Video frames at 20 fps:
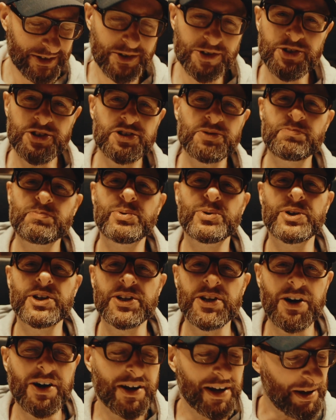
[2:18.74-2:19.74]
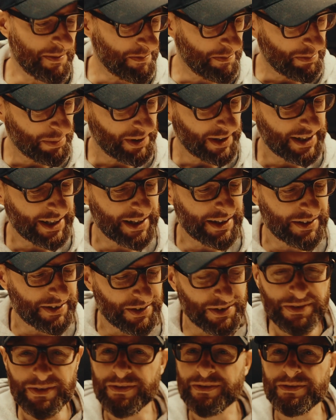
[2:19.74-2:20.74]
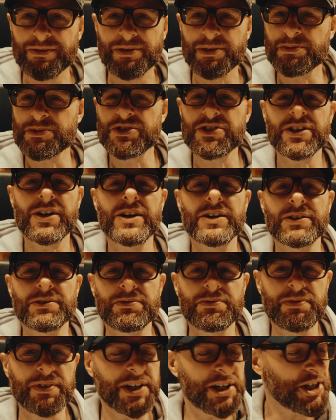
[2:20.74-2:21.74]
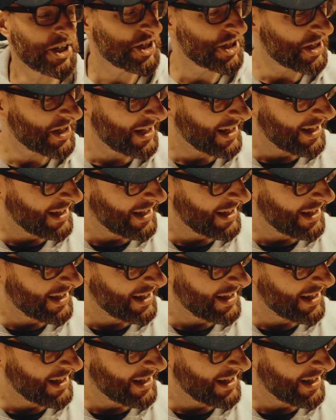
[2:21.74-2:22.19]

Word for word: You just put it on and play it from start to finish.